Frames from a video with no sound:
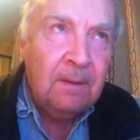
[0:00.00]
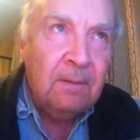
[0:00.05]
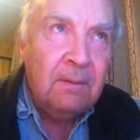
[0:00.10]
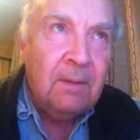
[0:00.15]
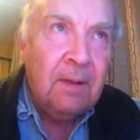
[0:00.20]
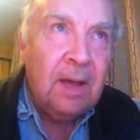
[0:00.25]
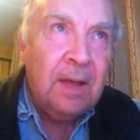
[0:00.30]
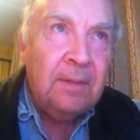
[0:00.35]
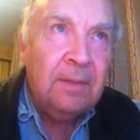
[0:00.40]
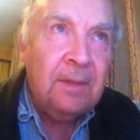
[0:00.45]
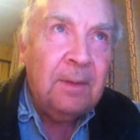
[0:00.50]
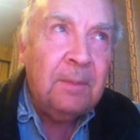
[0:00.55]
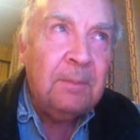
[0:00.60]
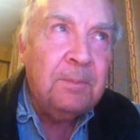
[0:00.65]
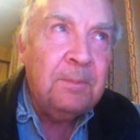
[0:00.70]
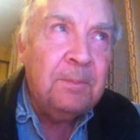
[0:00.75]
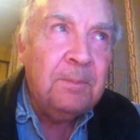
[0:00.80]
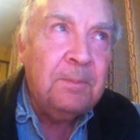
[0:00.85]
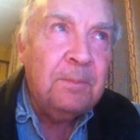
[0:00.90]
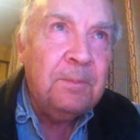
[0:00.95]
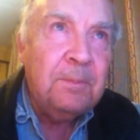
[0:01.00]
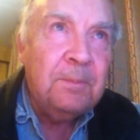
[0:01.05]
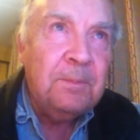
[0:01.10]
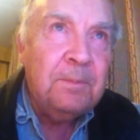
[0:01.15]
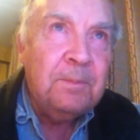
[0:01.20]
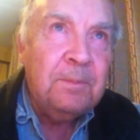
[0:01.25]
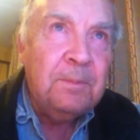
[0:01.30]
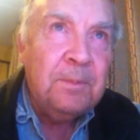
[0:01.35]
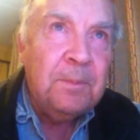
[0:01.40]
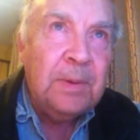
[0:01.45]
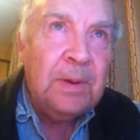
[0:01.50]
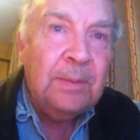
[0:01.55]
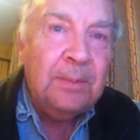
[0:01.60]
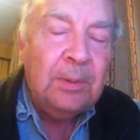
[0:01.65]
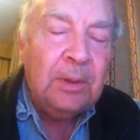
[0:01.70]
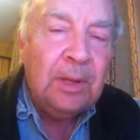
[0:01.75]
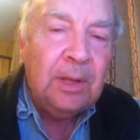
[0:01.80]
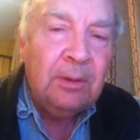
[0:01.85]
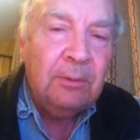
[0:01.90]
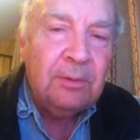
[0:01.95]
And the
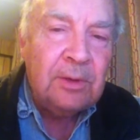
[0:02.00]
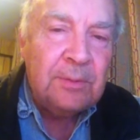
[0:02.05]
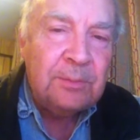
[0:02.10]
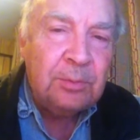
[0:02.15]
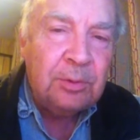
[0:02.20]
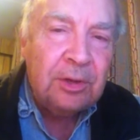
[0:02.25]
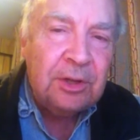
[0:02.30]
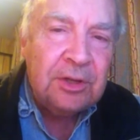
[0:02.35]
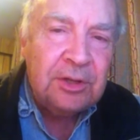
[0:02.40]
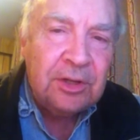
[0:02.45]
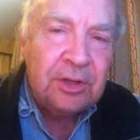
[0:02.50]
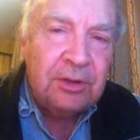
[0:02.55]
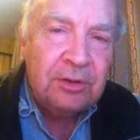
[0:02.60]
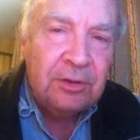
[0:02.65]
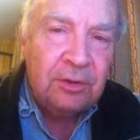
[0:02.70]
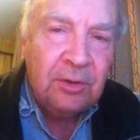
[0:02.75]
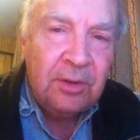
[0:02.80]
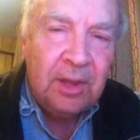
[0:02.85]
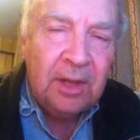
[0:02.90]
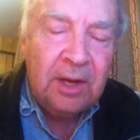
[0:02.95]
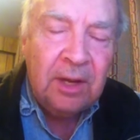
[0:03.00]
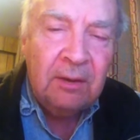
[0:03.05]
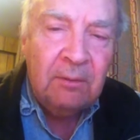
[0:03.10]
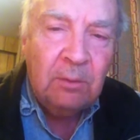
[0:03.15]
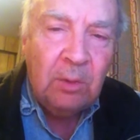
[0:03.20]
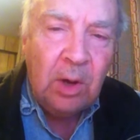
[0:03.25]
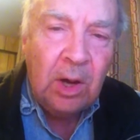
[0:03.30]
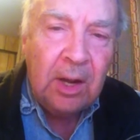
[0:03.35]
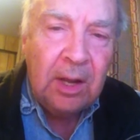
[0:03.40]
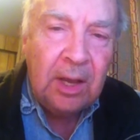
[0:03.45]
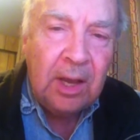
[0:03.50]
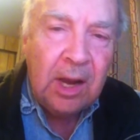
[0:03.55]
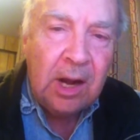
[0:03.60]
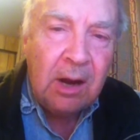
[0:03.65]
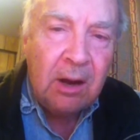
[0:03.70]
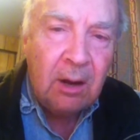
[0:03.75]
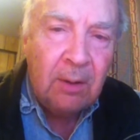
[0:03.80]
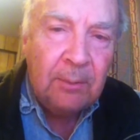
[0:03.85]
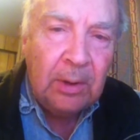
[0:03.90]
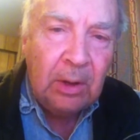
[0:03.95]
people he was preaching to, they didn't want to
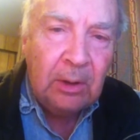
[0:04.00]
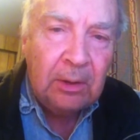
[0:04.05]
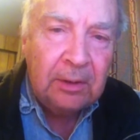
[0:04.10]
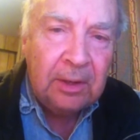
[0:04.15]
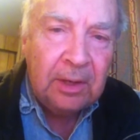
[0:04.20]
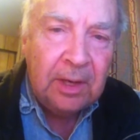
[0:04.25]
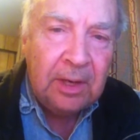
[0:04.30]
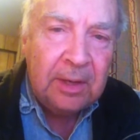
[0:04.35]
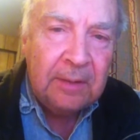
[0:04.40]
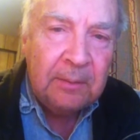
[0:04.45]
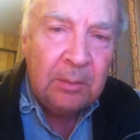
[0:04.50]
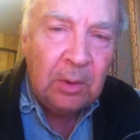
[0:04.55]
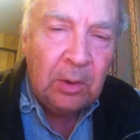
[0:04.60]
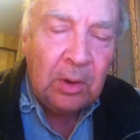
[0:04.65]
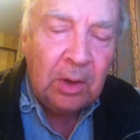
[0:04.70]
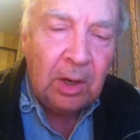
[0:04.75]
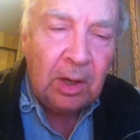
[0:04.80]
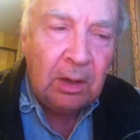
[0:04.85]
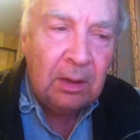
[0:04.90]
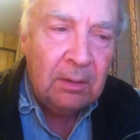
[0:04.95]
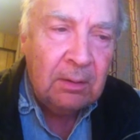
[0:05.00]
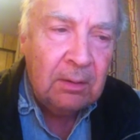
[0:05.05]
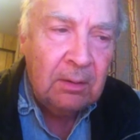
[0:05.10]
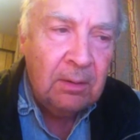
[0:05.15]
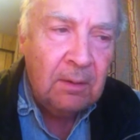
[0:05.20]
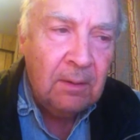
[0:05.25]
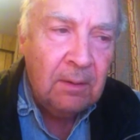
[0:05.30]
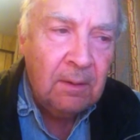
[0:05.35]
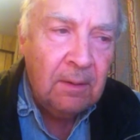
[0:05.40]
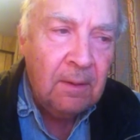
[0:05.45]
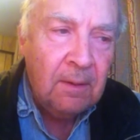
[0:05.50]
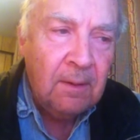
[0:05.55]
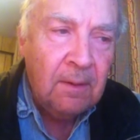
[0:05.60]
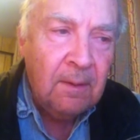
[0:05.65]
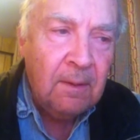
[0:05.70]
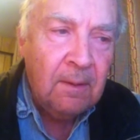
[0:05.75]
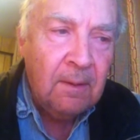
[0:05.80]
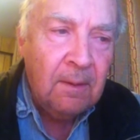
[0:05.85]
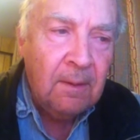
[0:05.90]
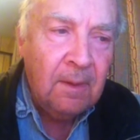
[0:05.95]
hear about it anymore.
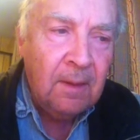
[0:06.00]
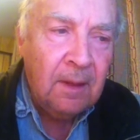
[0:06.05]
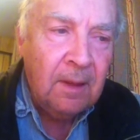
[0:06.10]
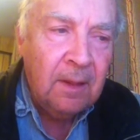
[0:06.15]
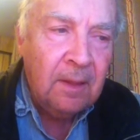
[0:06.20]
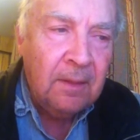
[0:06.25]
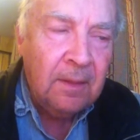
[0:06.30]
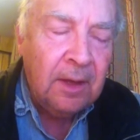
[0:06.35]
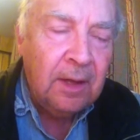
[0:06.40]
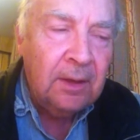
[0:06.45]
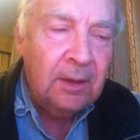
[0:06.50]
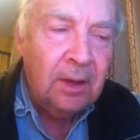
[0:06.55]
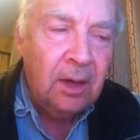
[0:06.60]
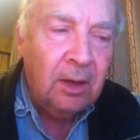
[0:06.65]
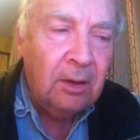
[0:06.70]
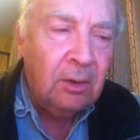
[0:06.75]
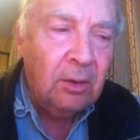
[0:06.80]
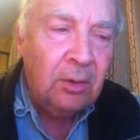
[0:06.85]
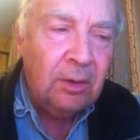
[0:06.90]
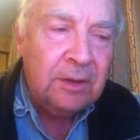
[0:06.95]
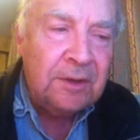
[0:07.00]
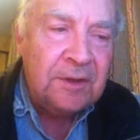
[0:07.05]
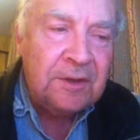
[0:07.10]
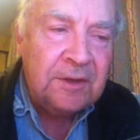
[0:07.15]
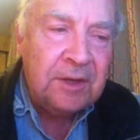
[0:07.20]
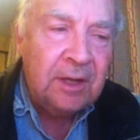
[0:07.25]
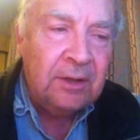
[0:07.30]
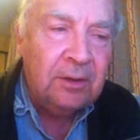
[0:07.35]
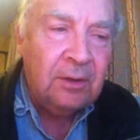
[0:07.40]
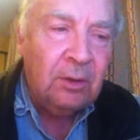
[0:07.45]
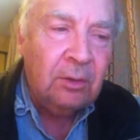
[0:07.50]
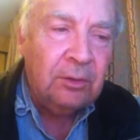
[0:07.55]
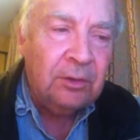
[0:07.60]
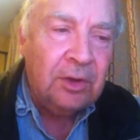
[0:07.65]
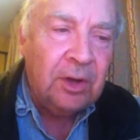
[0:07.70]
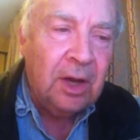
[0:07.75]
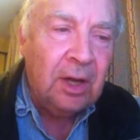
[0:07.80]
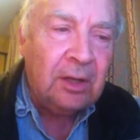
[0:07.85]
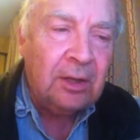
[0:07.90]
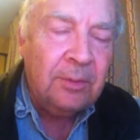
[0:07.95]
They not only said, "Don't
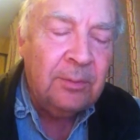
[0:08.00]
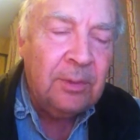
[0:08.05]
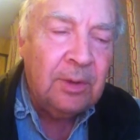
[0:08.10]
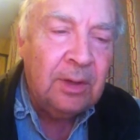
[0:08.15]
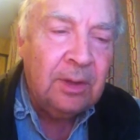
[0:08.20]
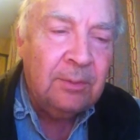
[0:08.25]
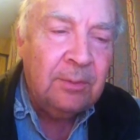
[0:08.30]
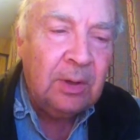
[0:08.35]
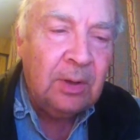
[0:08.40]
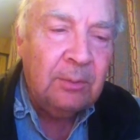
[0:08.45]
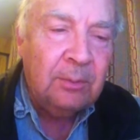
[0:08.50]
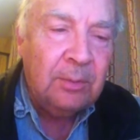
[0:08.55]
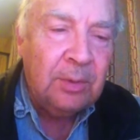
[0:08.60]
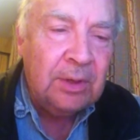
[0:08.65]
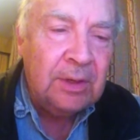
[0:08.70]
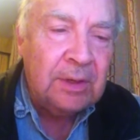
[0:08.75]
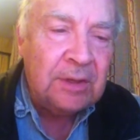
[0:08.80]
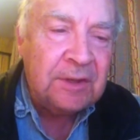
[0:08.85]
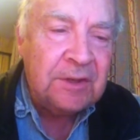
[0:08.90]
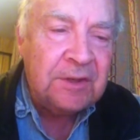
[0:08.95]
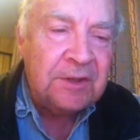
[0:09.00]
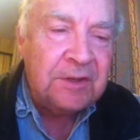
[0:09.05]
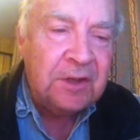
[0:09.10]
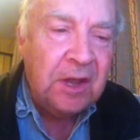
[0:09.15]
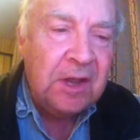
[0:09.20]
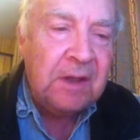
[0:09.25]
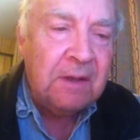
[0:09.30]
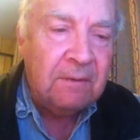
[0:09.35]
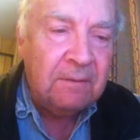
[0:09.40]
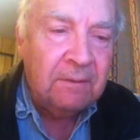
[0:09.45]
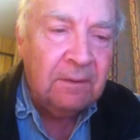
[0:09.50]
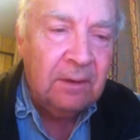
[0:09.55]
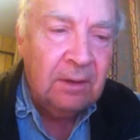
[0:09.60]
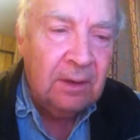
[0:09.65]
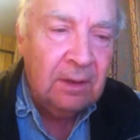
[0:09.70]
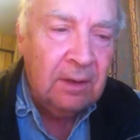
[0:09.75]
talk to me about being saved,"